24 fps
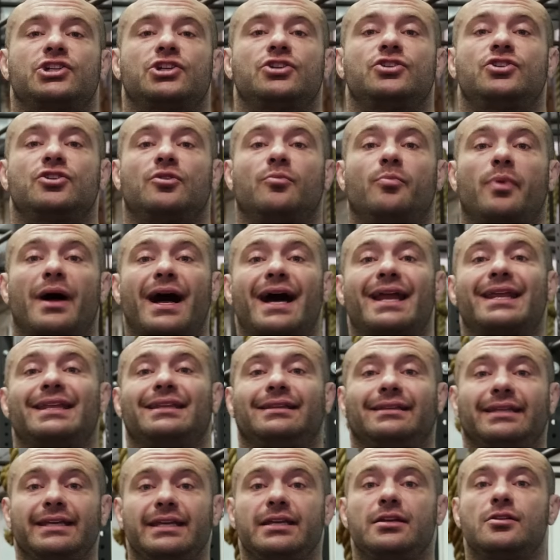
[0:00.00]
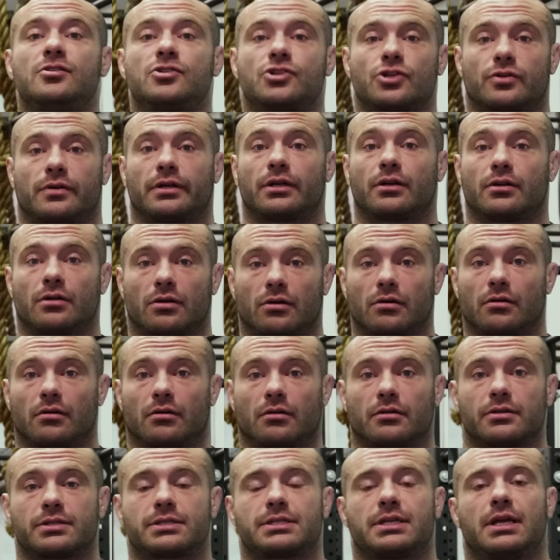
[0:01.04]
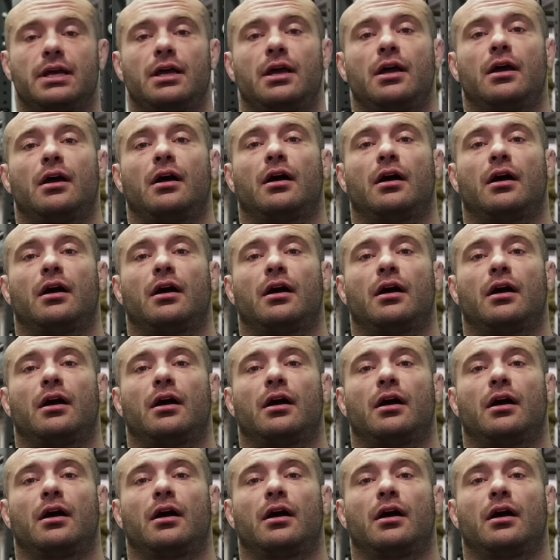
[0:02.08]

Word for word: should your body lean during curls?